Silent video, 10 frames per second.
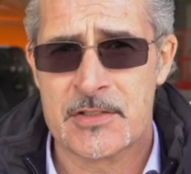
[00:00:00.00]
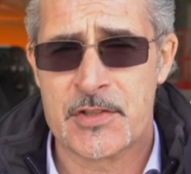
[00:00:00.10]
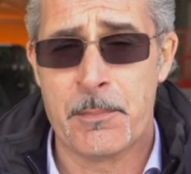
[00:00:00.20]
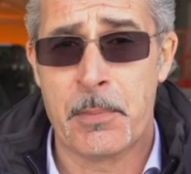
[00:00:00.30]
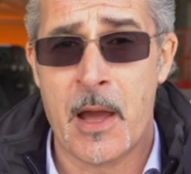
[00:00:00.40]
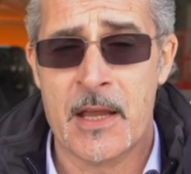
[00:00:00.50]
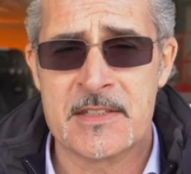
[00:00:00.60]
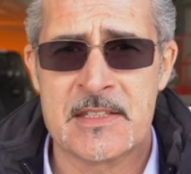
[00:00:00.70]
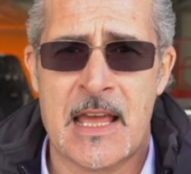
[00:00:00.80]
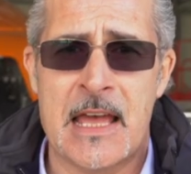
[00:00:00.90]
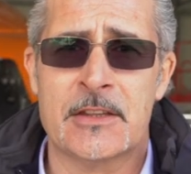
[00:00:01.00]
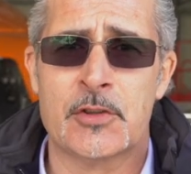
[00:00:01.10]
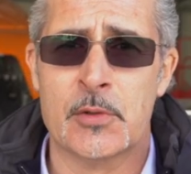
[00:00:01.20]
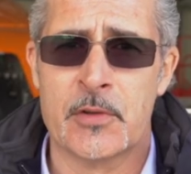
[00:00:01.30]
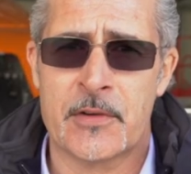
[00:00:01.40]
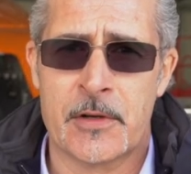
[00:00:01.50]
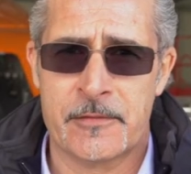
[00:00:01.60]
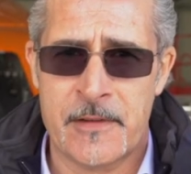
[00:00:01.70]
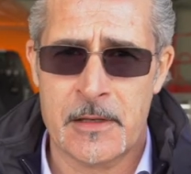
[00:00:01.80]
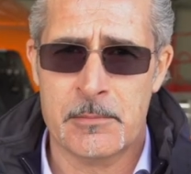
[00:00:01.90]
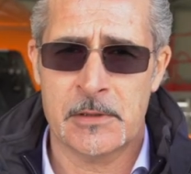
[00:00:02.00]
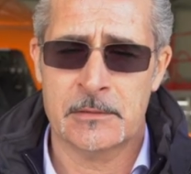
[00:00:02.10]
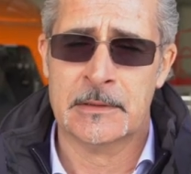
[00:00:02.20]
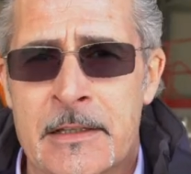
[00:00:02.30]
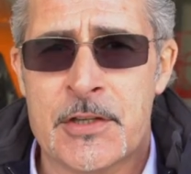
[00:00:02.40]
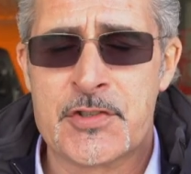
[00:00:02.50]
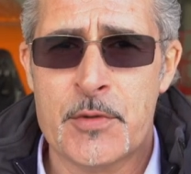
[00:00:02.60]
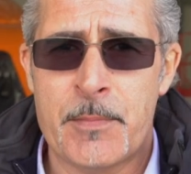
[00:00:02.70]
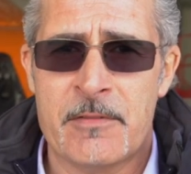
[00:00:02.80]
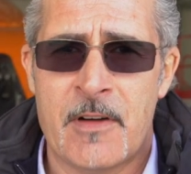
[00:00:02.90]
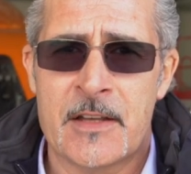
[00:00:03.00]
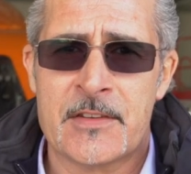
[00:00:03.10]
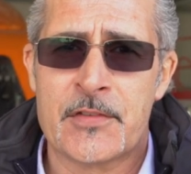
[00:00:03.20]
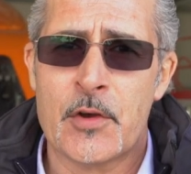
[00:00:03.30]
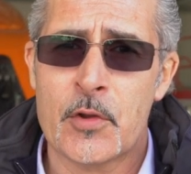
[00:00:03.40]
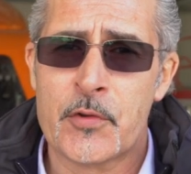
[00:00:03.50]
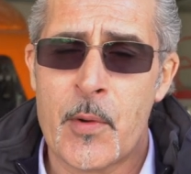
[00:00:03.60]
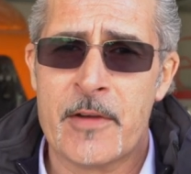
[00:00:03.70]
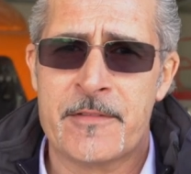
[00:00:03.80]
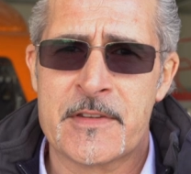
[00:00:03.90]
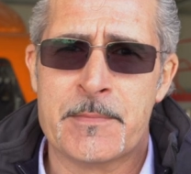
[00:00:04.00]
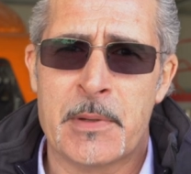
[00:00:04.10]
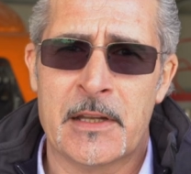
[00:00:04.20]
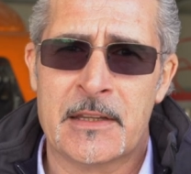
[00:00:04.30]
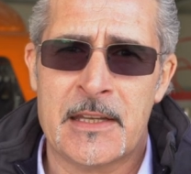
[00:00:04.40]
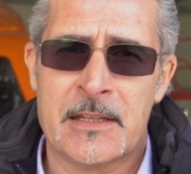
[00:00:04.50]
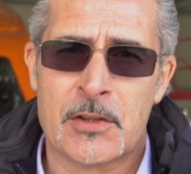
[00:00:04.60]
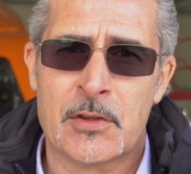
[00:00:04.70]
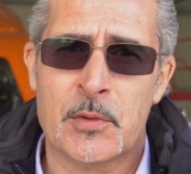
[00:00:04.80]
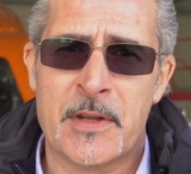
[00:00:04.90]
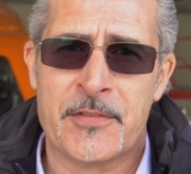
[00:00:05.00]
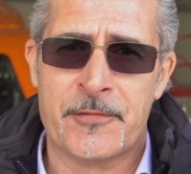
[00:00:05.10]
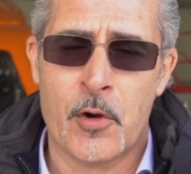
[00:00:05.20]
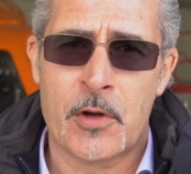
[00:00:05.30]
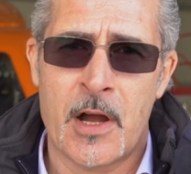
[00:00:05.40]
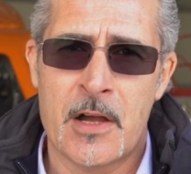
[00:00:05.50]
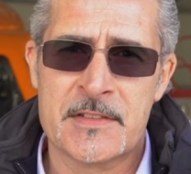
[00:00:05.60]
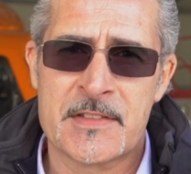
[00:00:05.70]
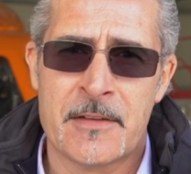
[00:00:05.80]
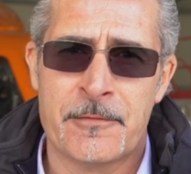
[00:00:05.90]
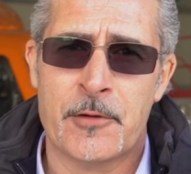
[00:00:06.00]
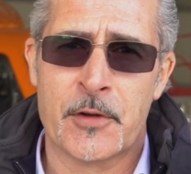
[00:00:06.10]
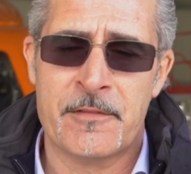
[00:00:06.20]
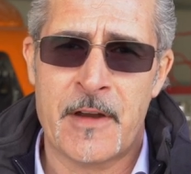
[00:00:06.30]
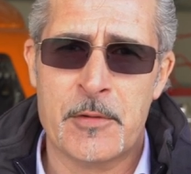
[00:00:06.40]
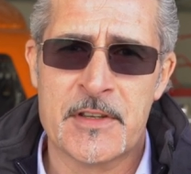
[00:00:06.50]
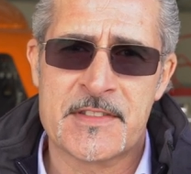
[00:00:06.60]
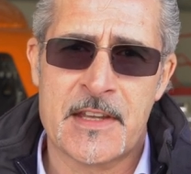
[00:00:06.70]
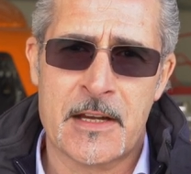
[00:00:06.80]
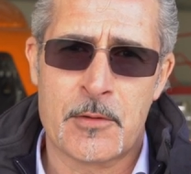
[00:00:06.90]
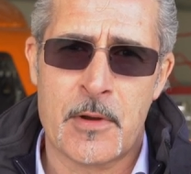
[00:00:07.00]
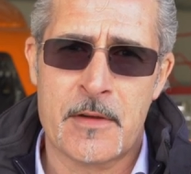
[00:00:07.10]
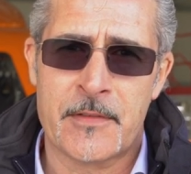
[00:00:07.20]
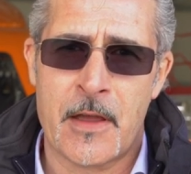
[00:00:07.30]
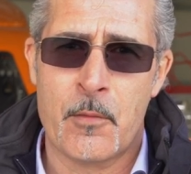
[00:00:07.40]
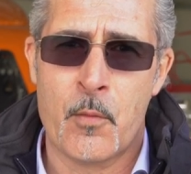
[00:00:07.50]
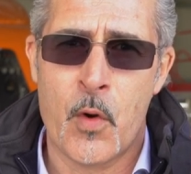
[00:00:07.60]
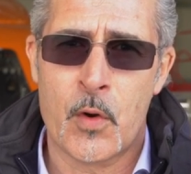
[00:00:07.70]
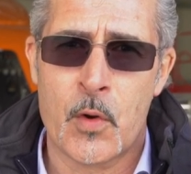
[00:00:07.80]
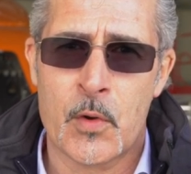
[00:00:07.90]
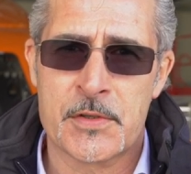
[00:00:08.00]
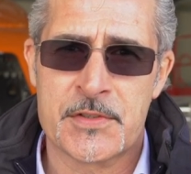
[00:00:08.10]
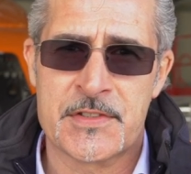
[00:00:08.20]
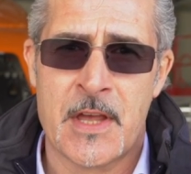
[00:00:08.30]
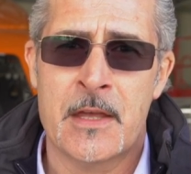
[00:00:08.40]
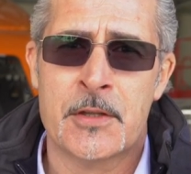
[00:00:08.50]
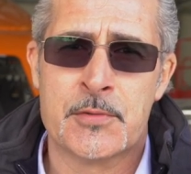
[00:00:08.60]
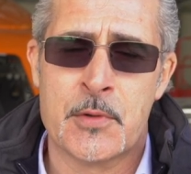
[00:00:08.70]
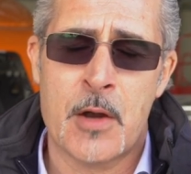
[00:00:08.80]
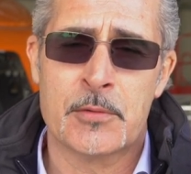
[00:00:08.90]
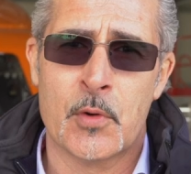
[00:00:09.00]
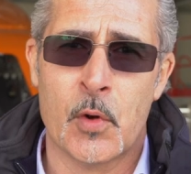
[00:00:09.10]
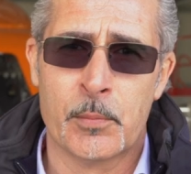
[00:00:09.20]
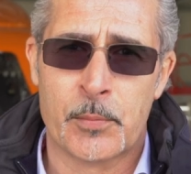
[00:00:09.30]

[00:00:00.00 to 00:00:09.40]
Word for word: supplies and tools are available. The supervisors also have visibility to this forecast for the various aircraft and work orders throughout the whole